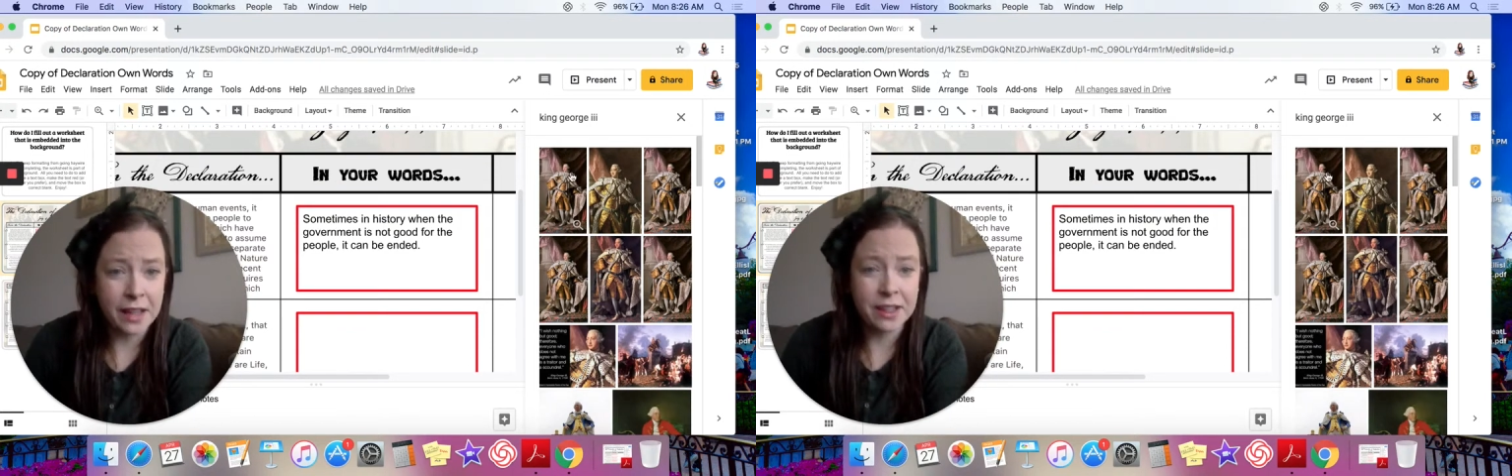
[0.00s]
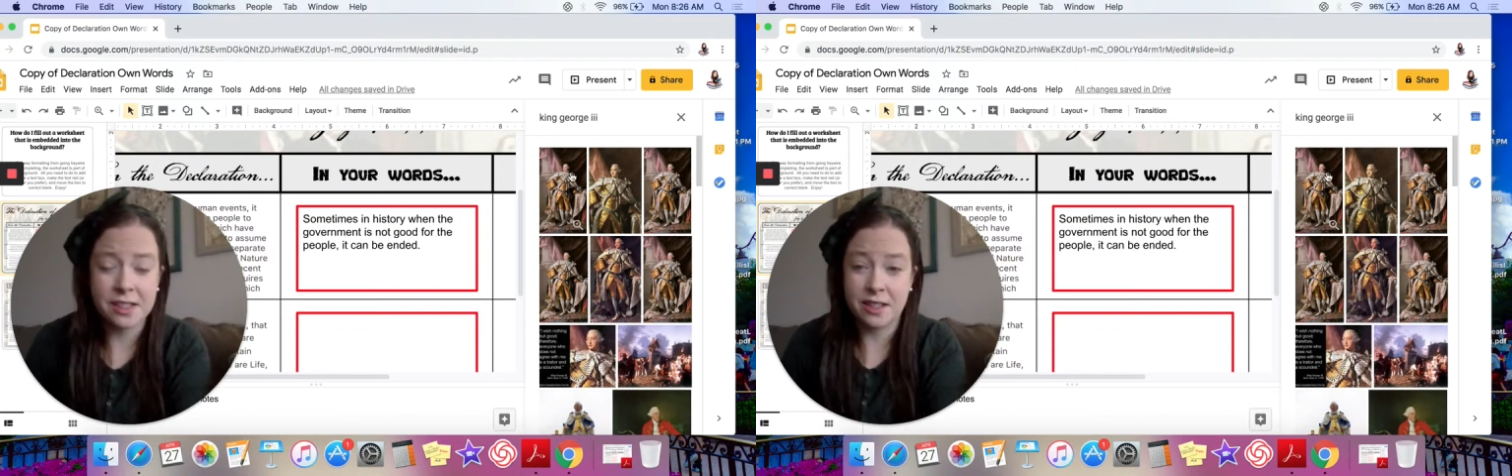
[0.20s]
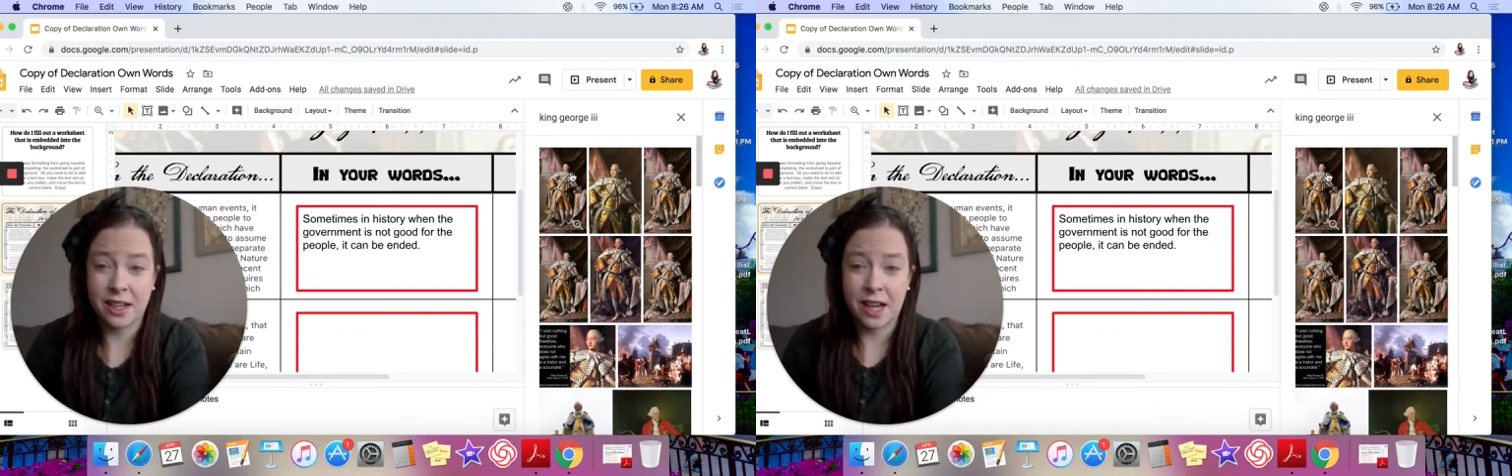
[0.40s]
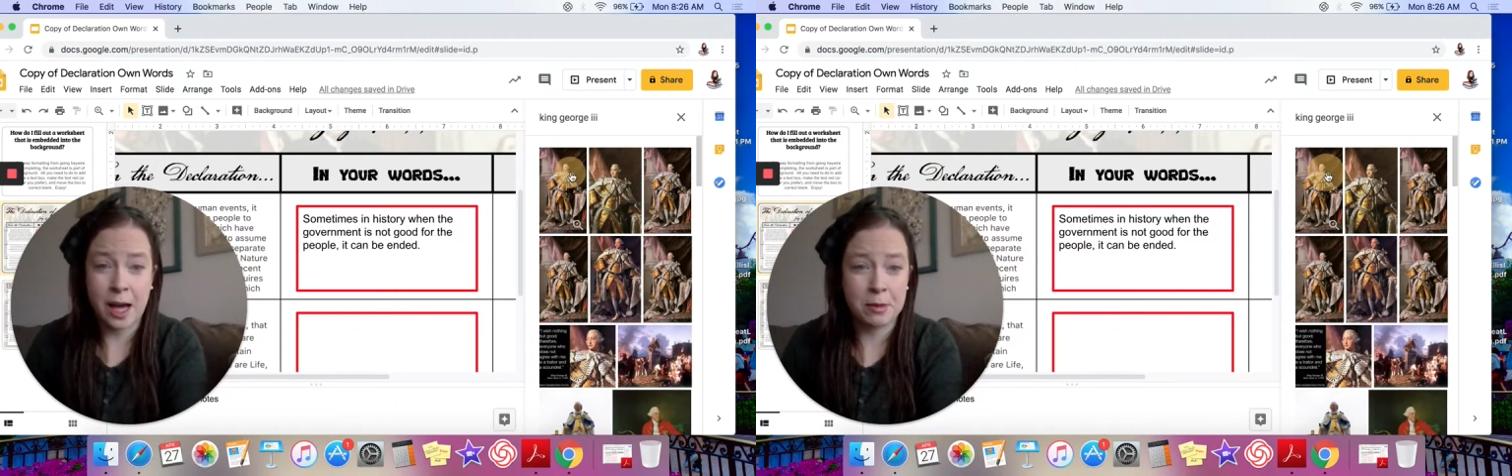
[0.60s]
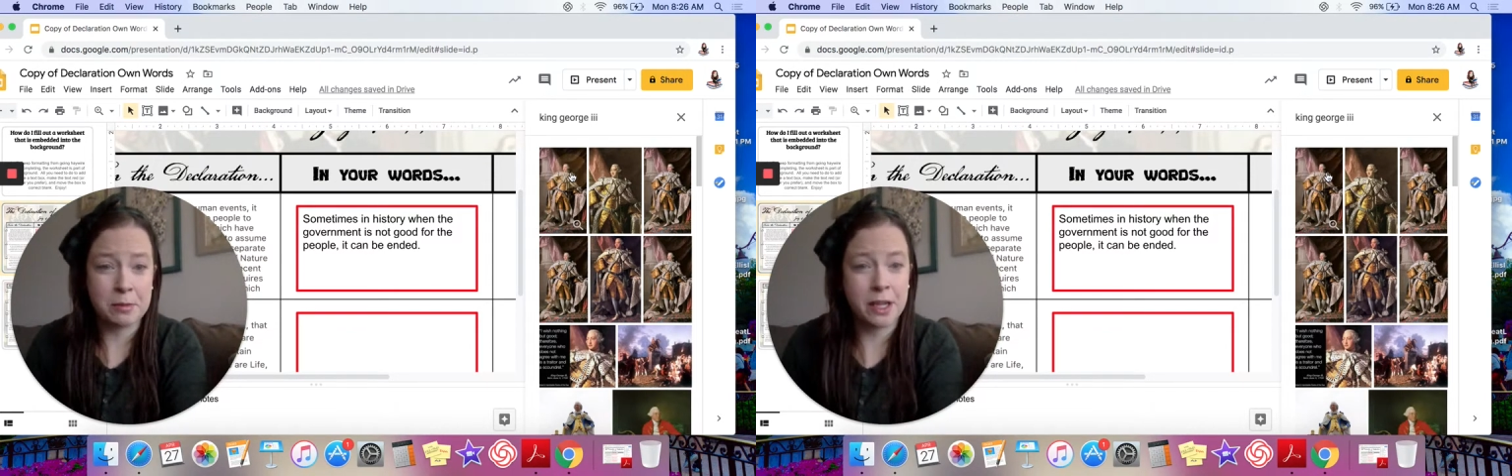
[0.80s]
This is a
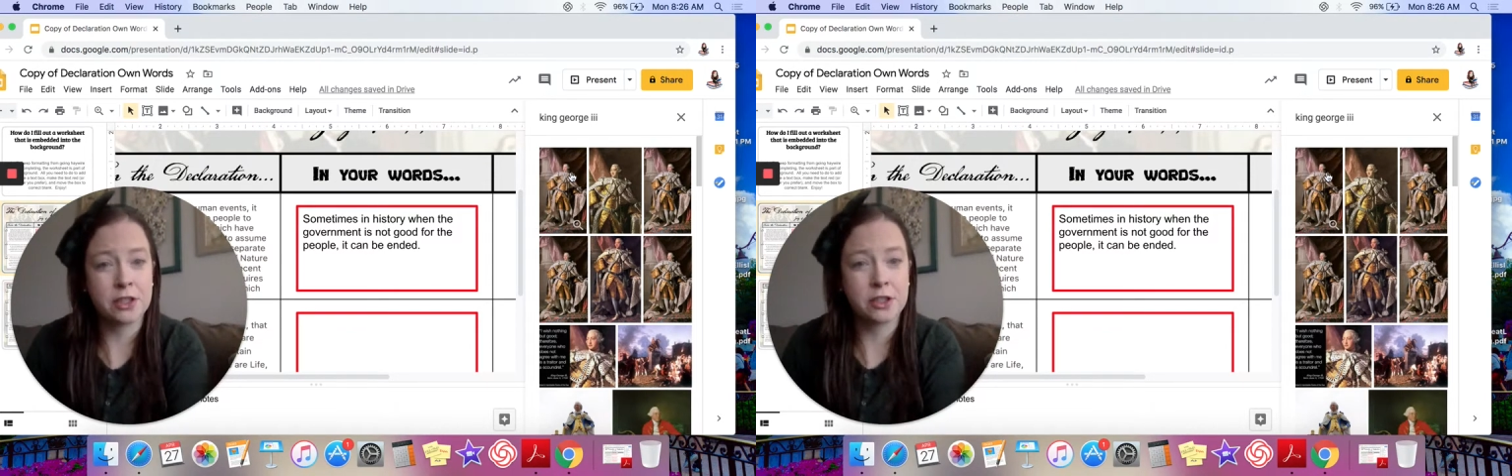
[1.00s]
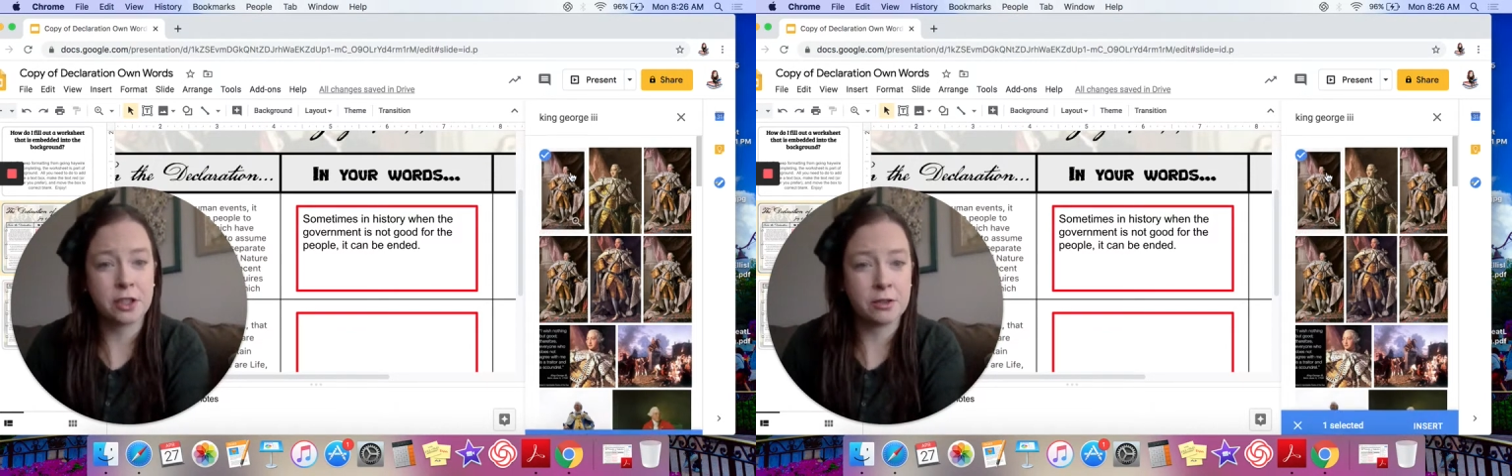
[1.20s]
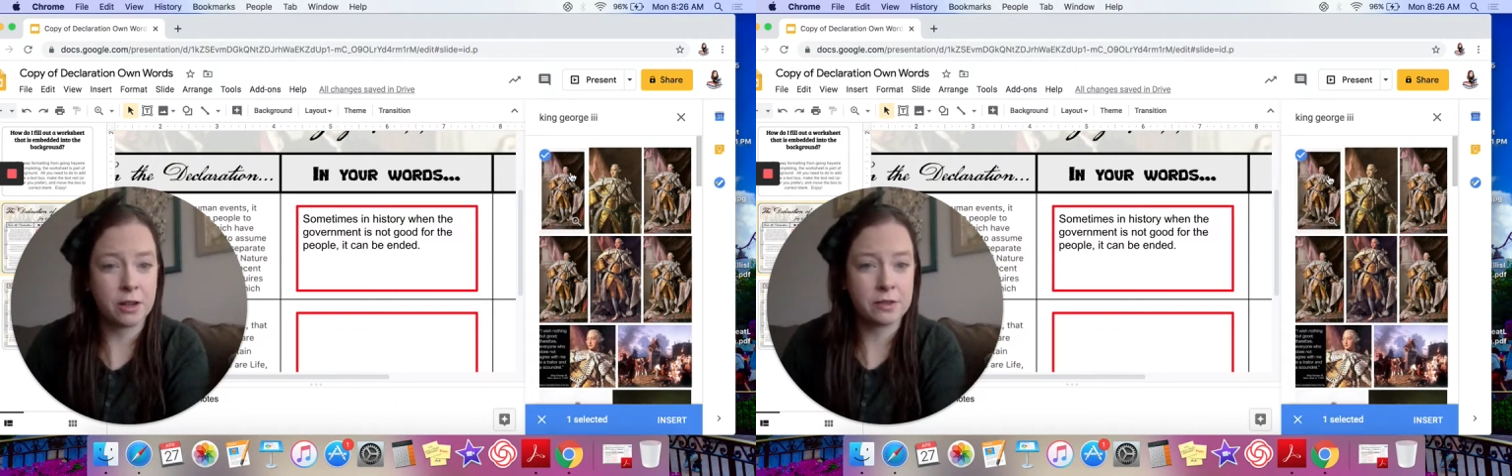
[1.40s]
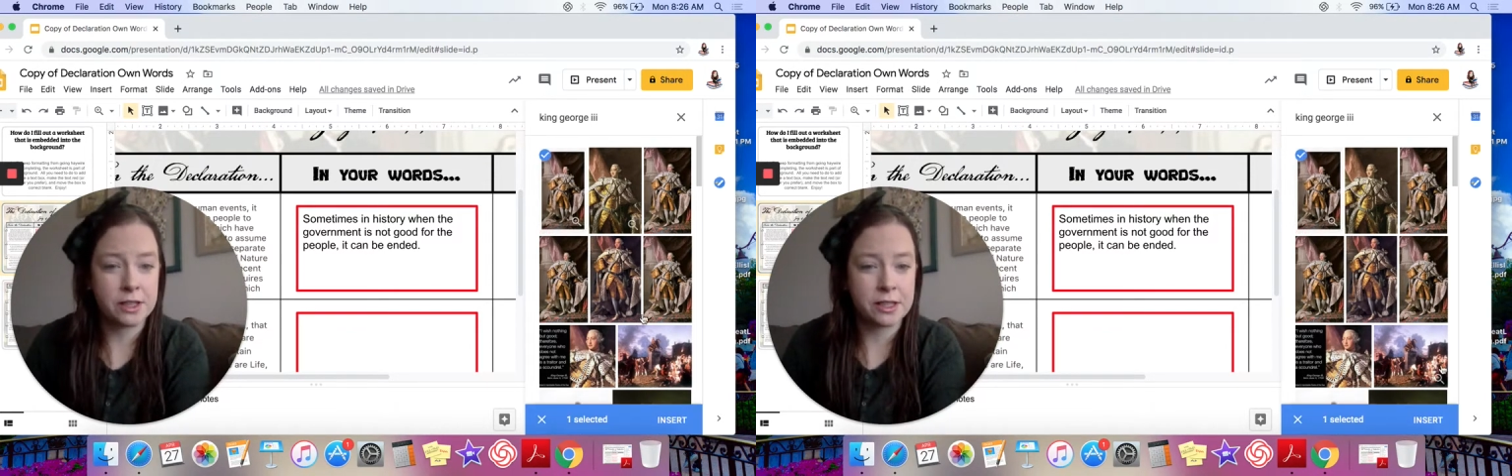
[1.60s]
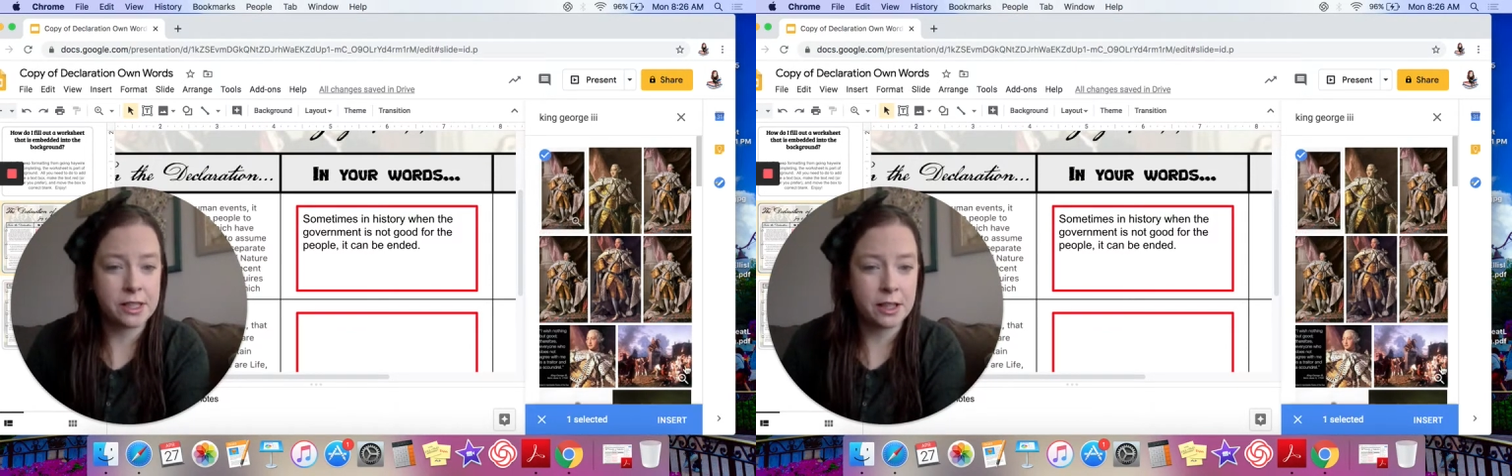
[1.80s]
common picture you often
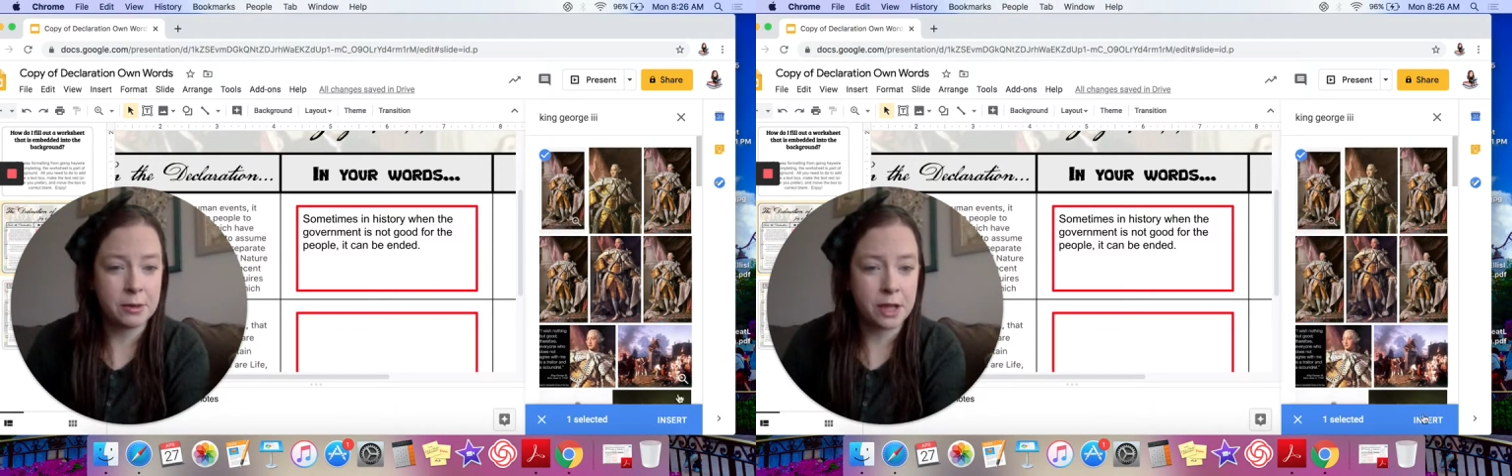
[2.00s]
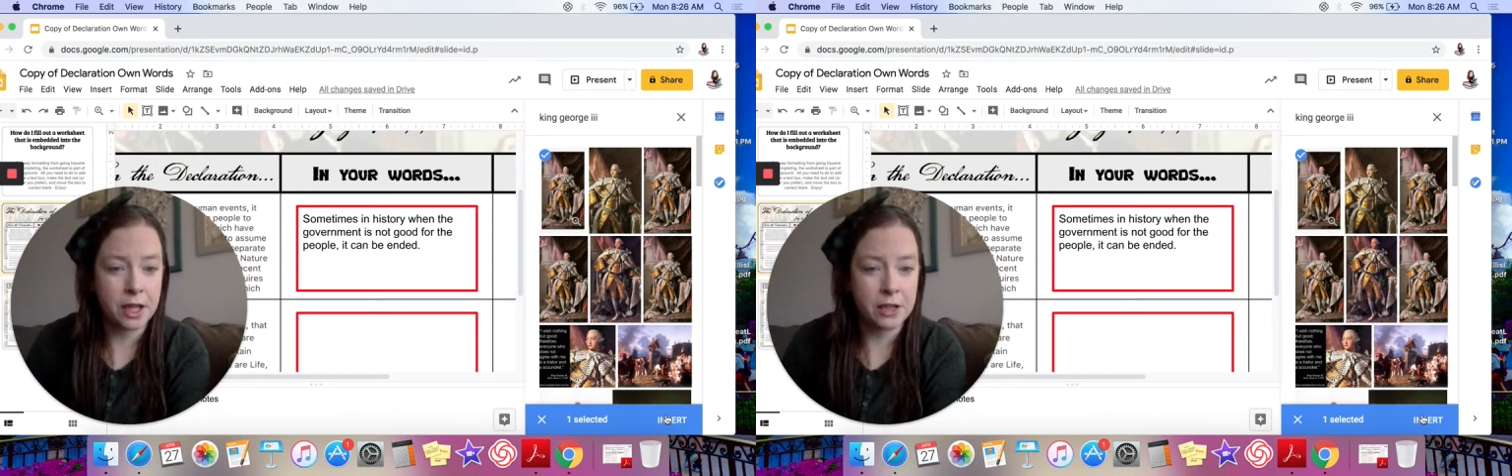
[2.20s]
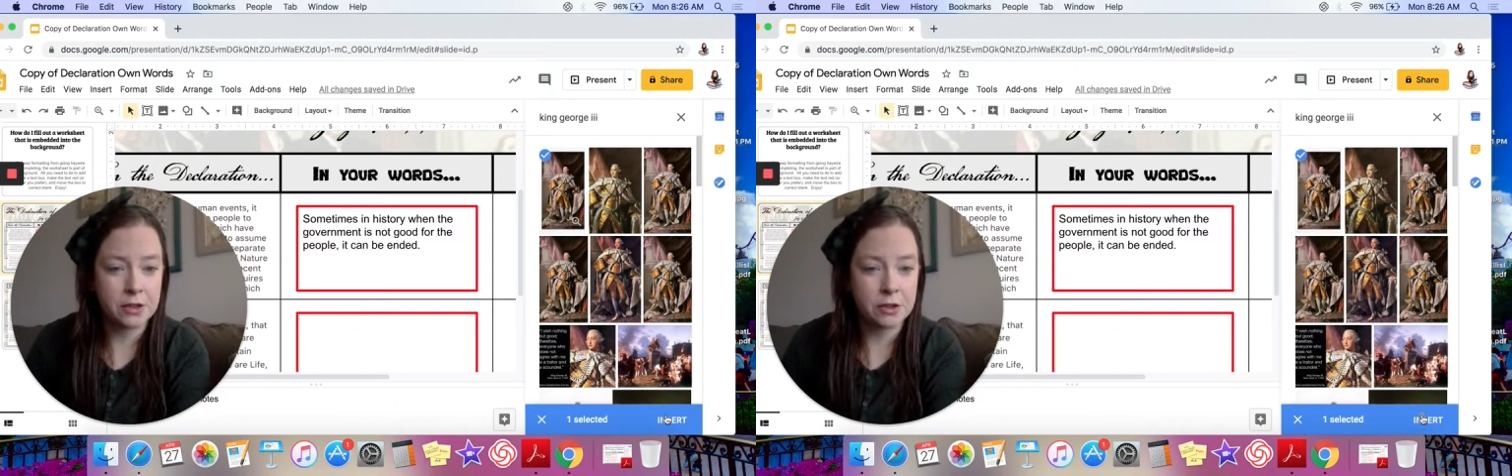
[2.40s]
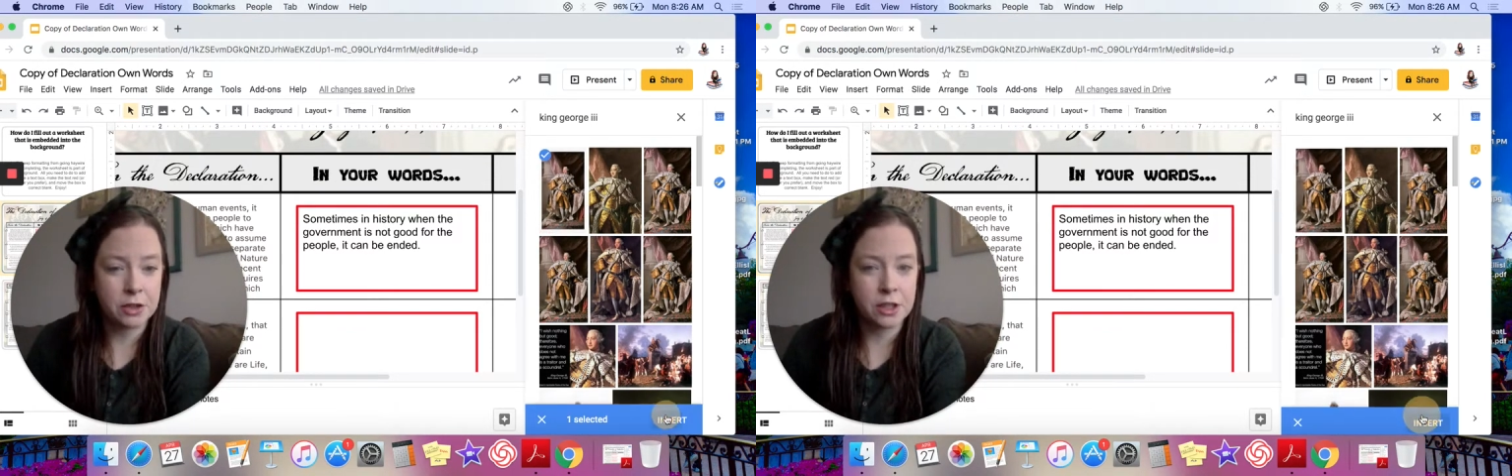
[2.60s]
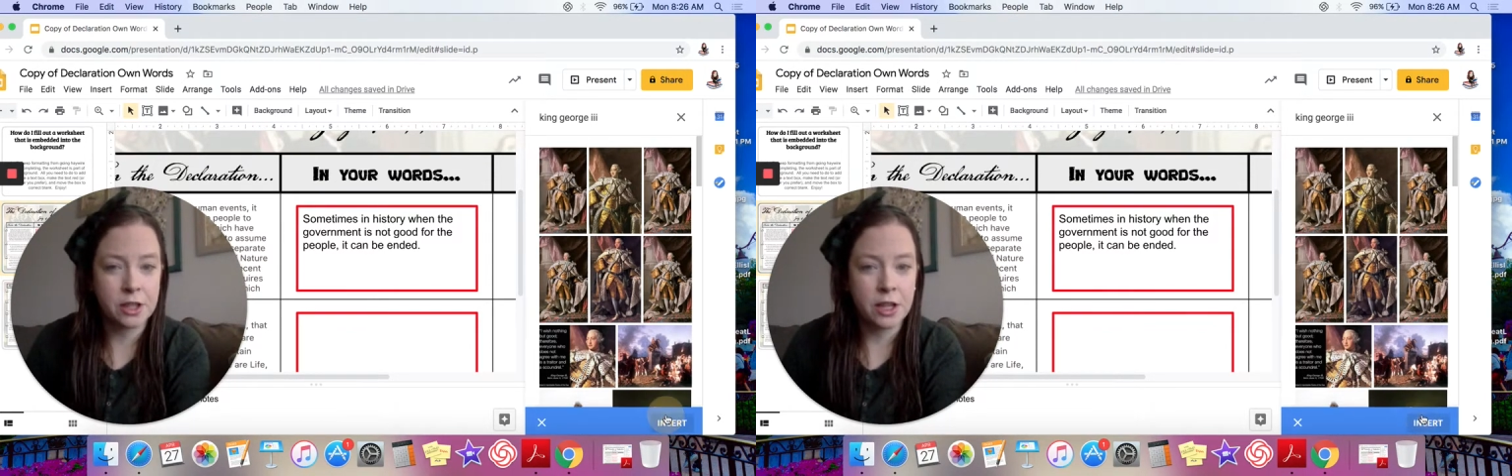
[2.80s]
see with King George.